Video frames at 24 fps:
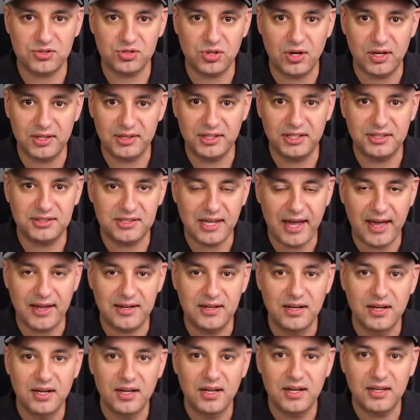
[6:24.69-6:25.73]
So I'll link
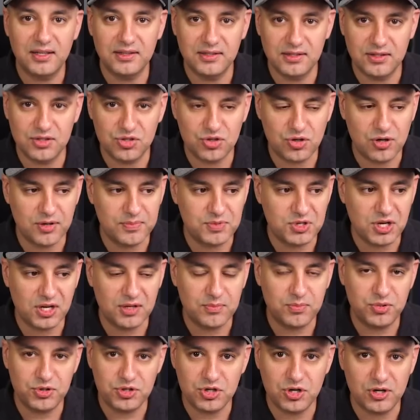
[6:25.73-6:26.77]
that in the description,
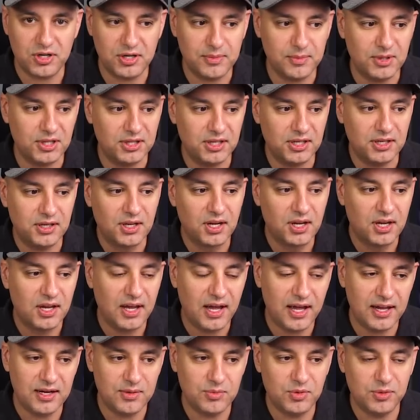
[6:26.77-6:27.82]
put your email in,
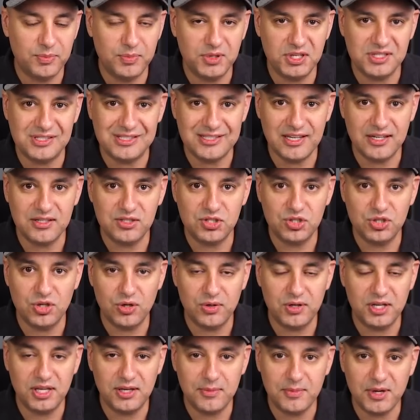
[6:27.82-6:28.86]
and it will be sent to
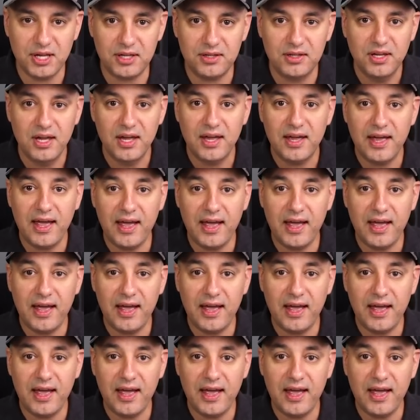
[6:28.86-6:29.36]
your email.